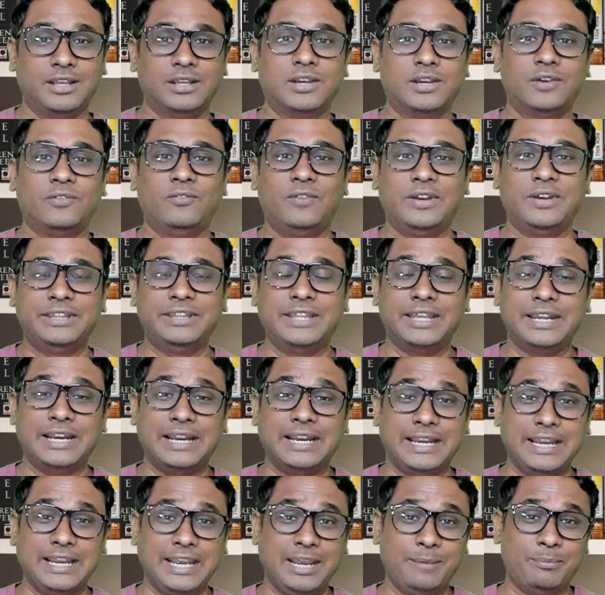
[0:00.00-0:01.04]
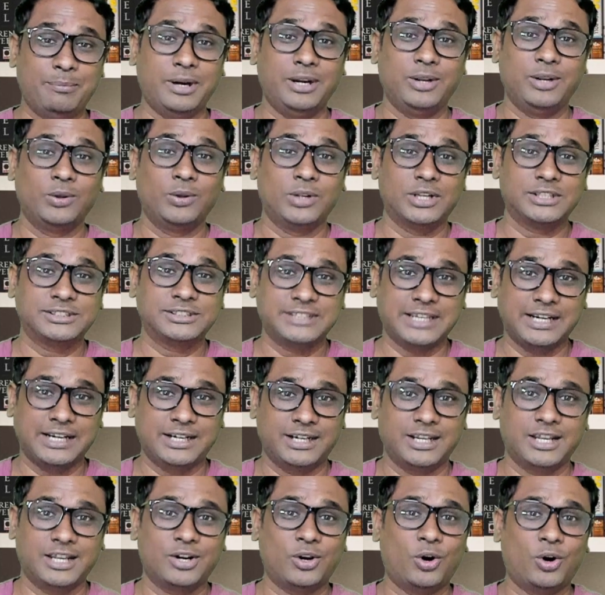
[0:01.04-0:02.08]
whether a particular
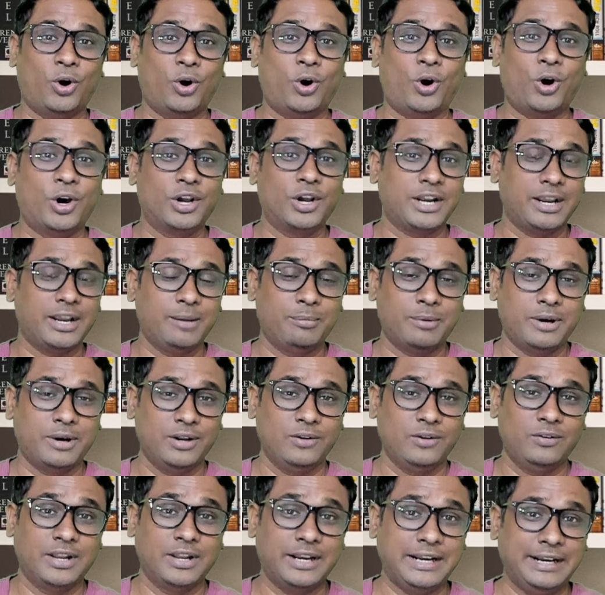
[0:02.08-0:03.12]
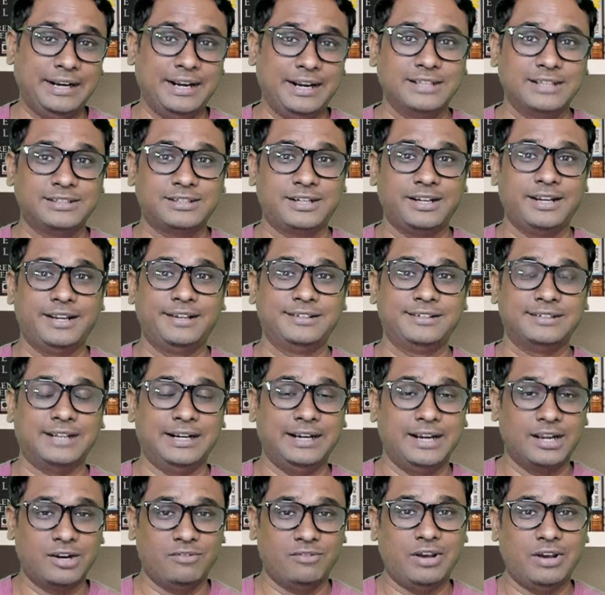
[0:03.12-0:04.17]
sector or a particular industry is
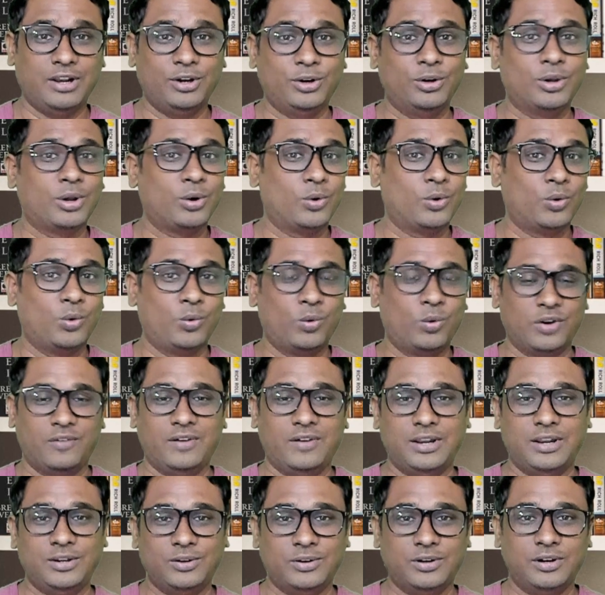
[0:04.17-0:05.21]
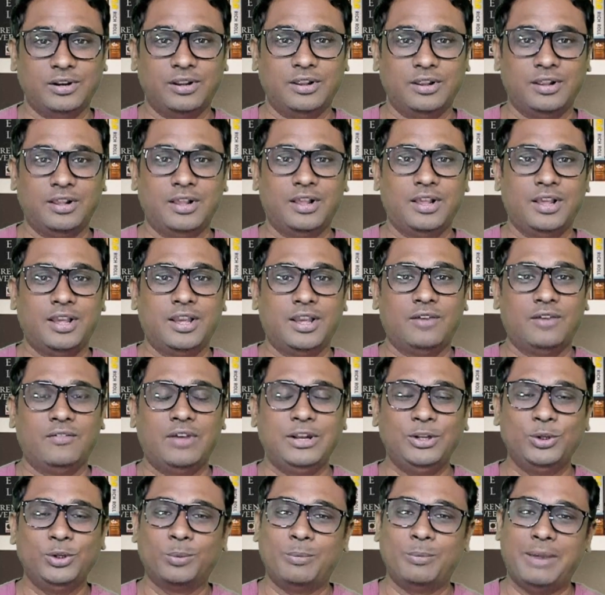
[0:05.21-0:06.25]
undervalued or overvalued.
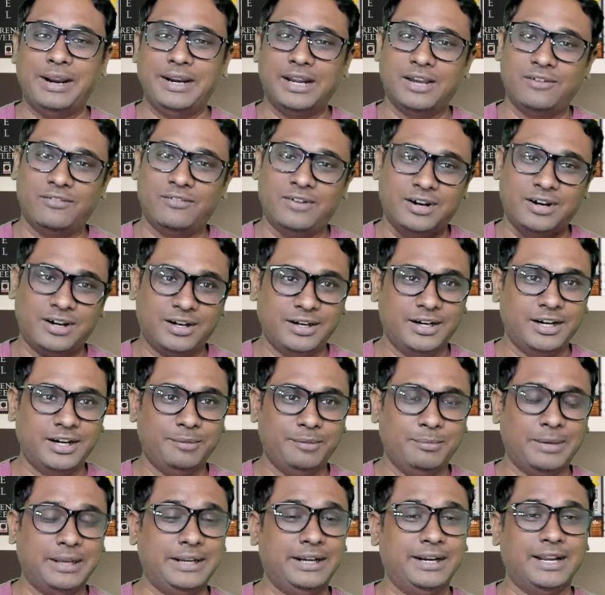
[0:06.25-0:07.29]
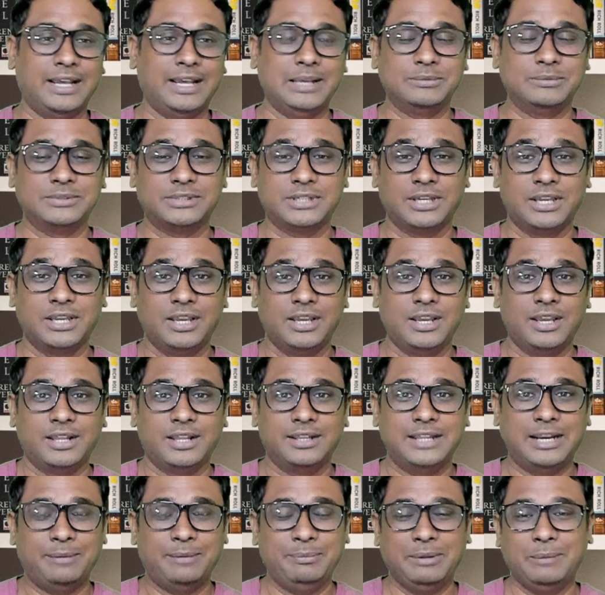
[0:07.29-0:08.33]
Well, you might have heard it many times
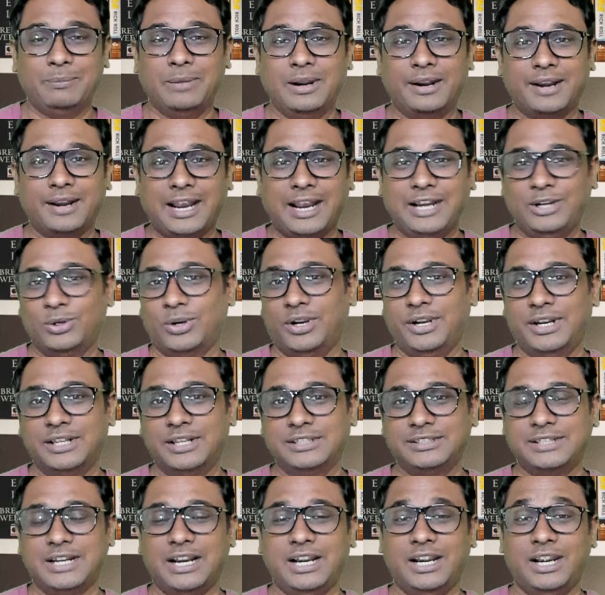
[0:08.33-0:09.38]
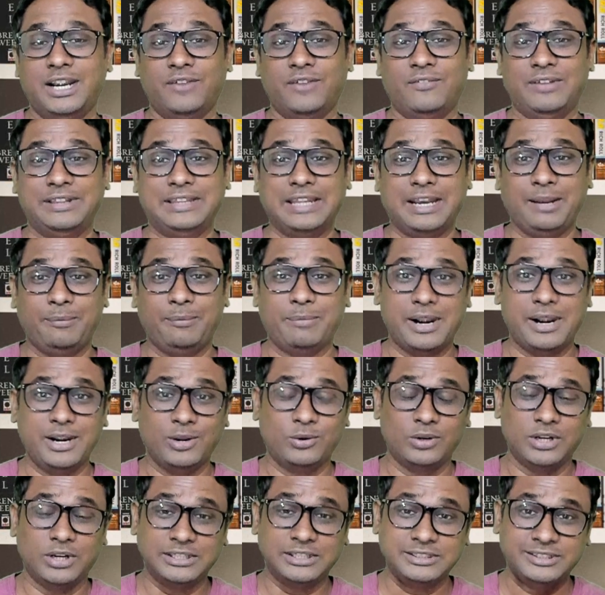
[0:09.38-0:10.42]
that people try to understand whether a
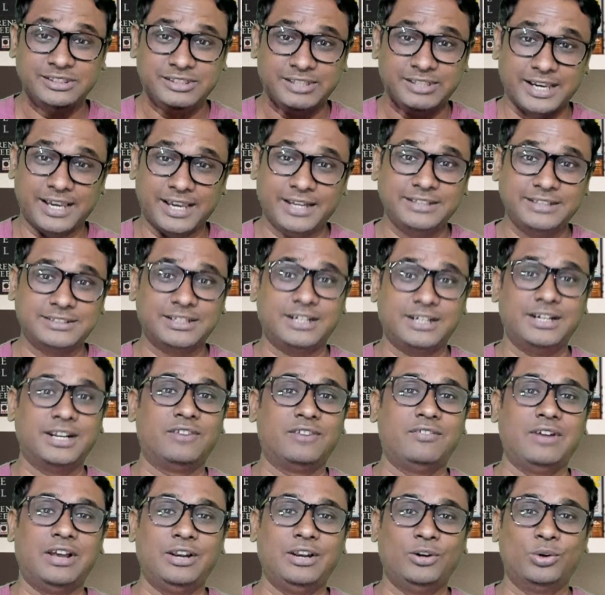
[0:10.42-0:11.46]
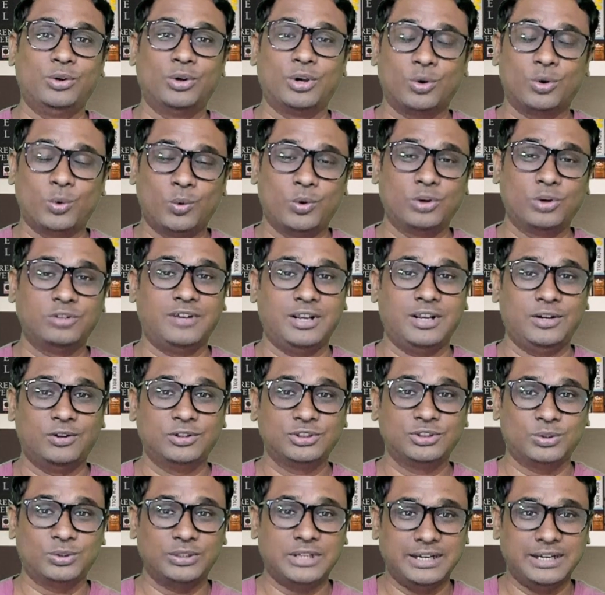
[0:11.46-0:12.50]
particular share is undervalued or overvalued
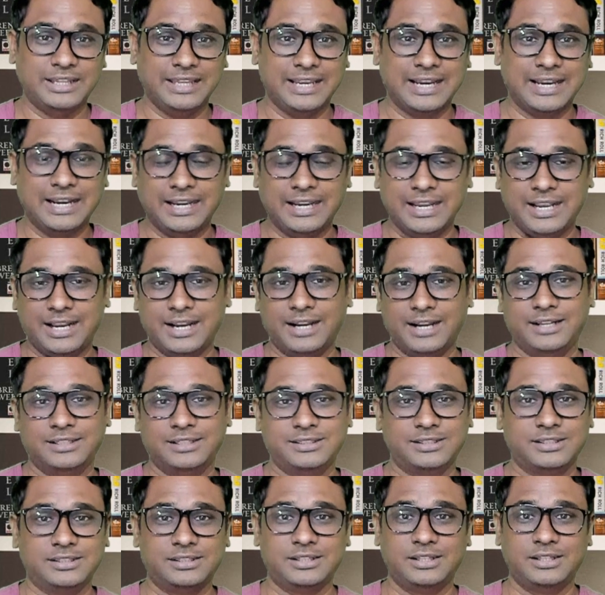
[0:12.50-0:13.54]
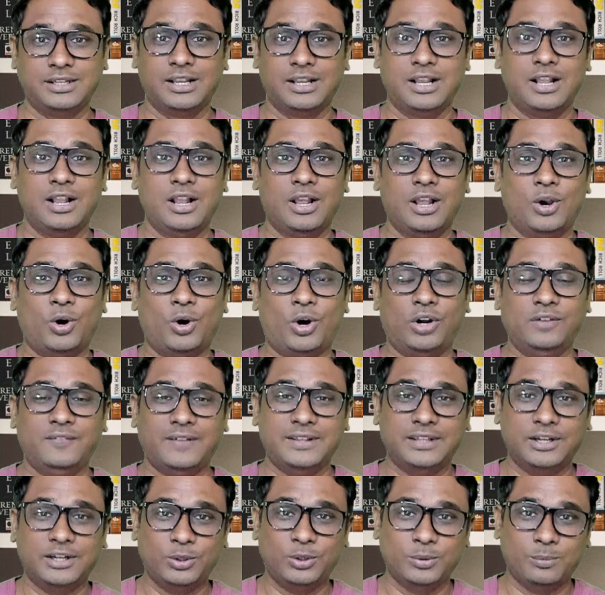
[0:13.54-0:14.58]
so that they can take a decision on
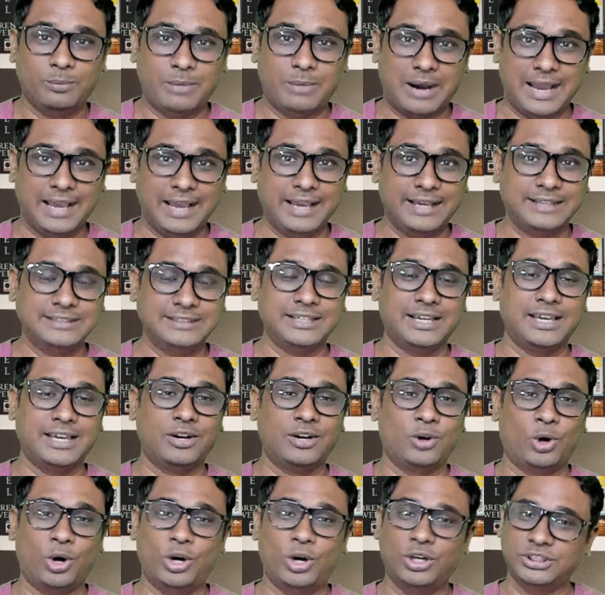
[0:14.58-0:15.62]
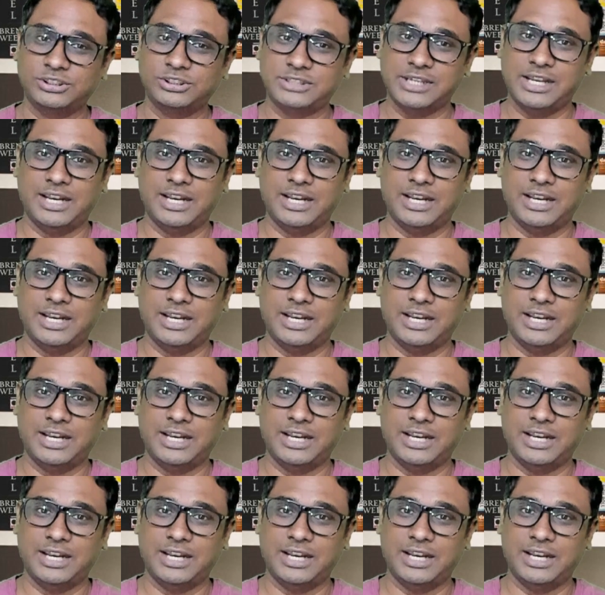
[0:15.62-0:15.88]
whether to buy a share or sell